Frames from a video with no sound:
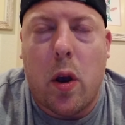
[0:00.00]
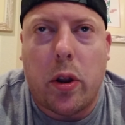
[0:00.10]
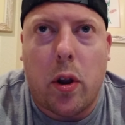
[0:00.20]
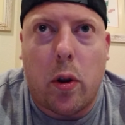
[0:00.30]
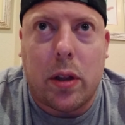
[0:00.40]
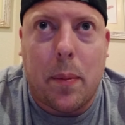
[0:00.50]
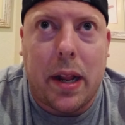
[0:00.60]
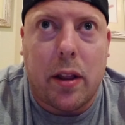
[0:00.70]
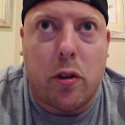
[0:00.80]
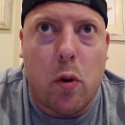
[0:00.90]
You're limited
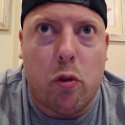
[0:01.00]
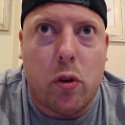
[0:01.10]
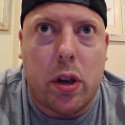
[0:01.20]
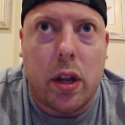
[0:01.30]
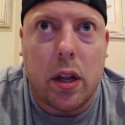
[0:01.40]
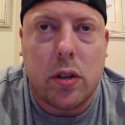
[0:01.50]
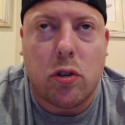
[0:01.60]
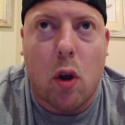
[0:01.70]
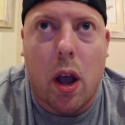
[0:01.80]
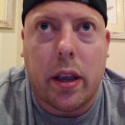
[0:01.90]
to 200
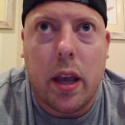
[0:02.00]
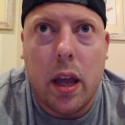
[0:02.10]
stock